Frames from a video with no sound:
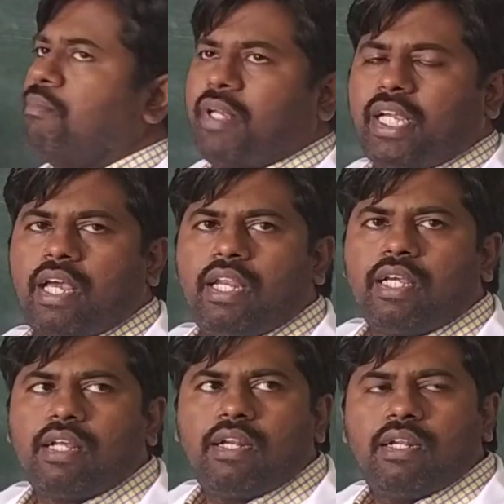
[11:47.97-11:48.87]
the
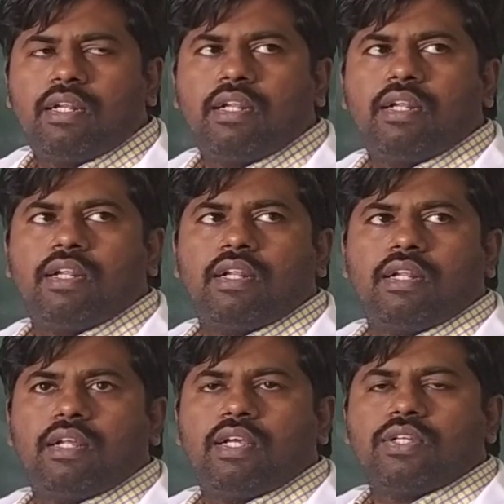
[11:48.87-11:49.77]
mechanical
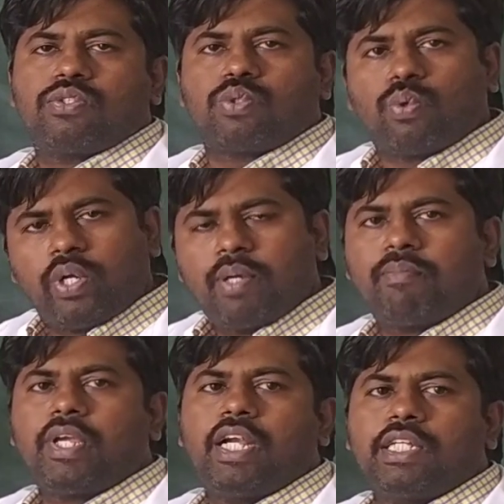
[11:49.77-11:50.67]

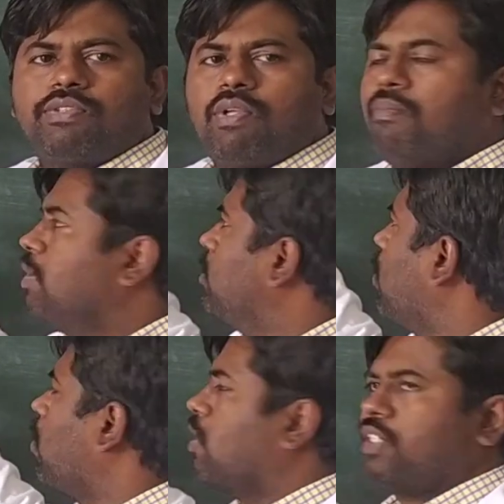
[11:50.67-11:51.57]
sodium gates will
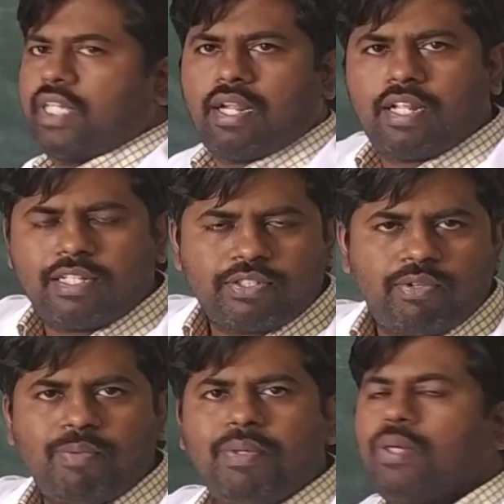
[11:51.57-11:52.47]
be, or channels
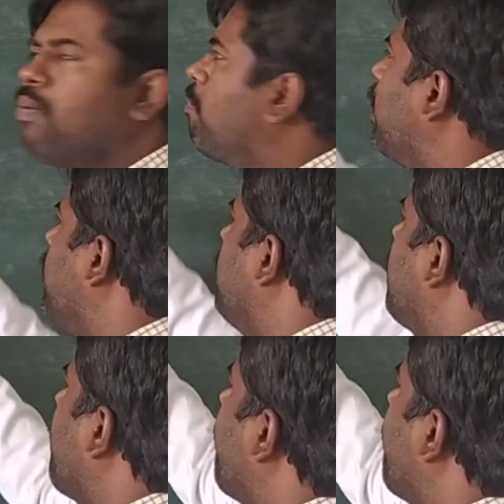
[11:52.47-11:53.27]
will be opened,